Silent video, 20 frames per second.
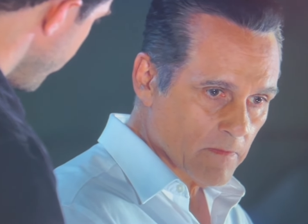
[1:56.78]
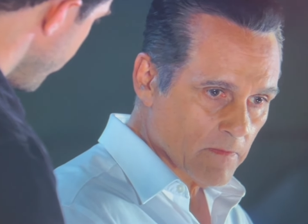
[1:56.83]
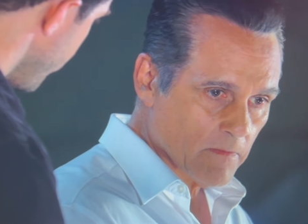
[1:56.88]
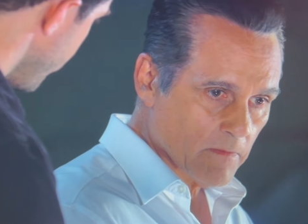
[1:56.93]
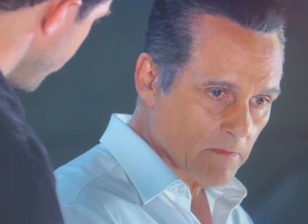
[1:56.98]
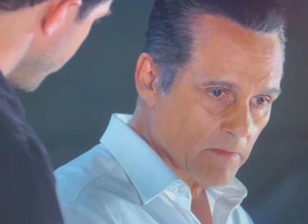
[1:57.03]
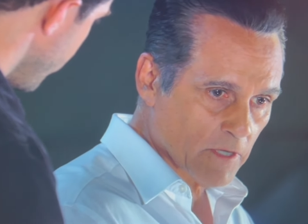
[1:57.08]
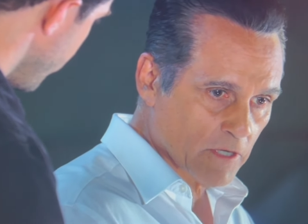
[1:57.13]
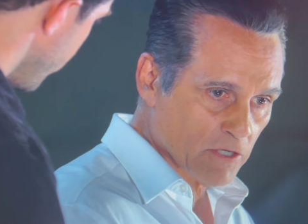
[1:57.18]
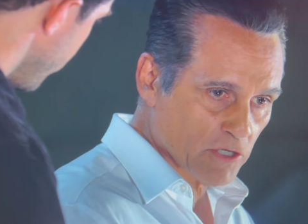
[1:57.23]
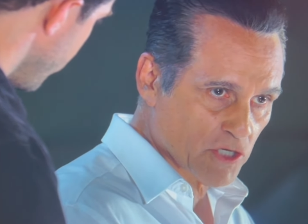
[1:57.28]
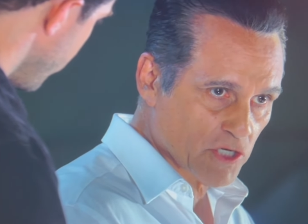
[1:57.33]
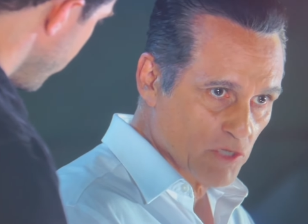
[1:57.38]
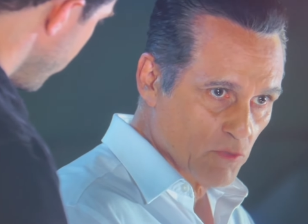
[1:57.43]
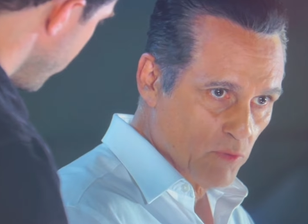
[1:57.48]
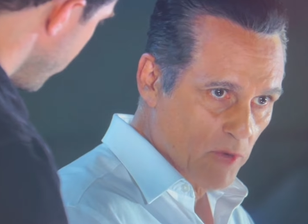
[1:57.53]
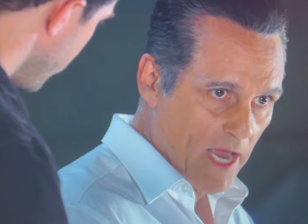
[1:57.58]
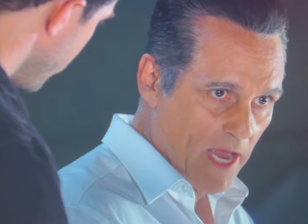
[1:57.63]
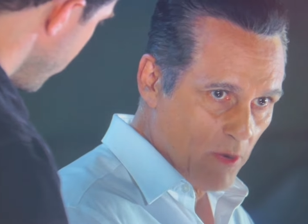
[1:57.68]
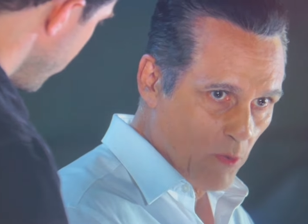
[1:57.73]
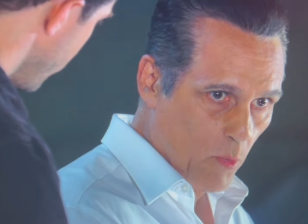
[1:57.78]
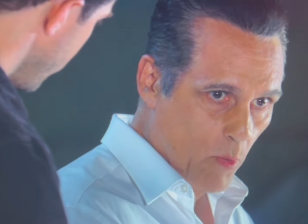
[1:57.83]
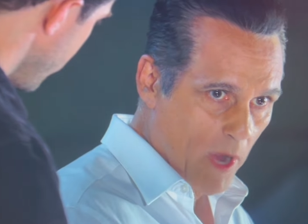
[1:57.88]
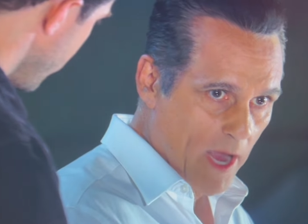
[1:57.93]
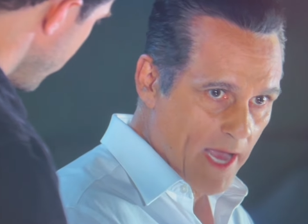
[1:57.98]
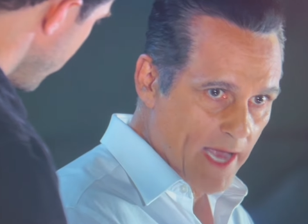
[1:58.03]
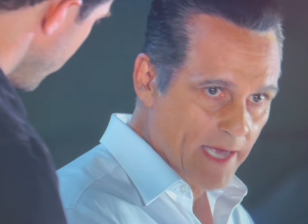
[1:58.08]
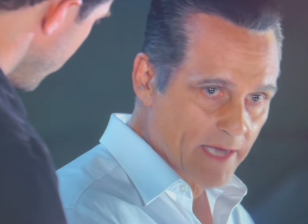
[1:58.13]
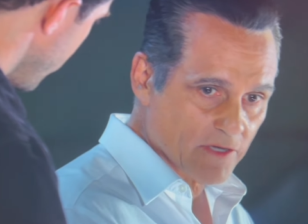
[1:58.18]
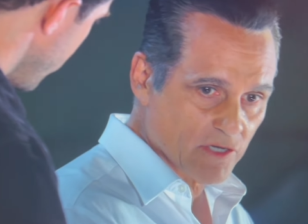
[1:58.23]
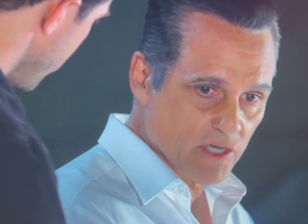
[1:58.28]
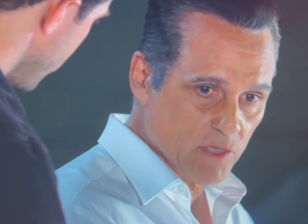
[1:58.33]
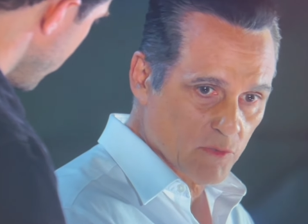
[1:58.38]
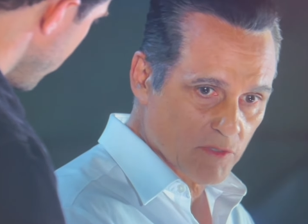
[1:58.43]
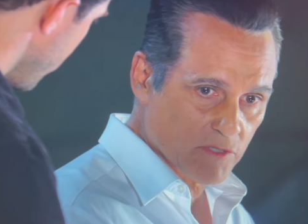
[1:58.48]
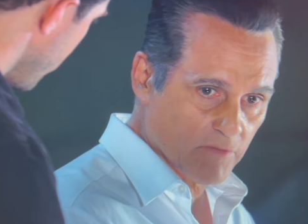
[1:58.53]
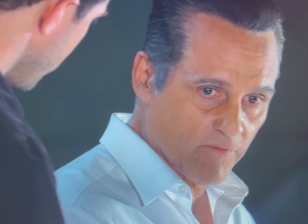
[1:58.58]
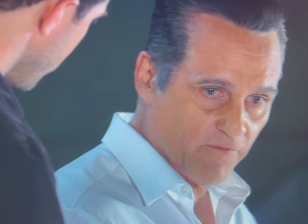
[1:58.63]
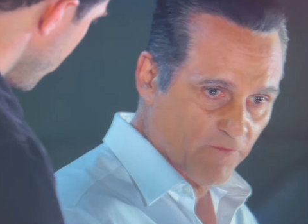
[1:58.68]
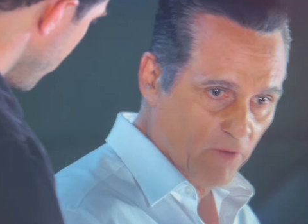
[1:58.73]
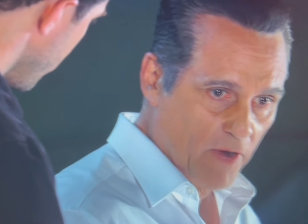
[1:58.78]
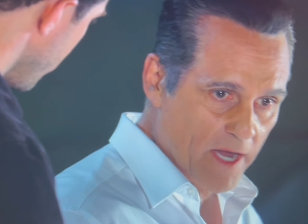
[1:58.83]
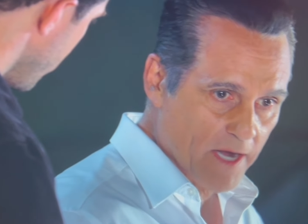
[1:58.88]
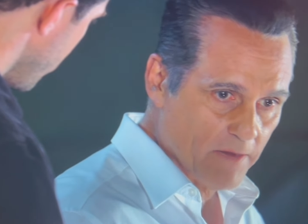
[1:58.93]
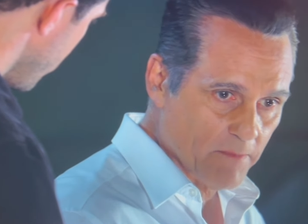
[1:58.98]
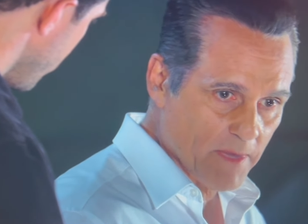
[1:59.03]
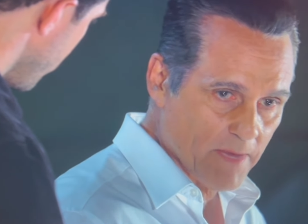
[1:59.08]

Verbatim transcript: Because she ran away. She was afraid of me,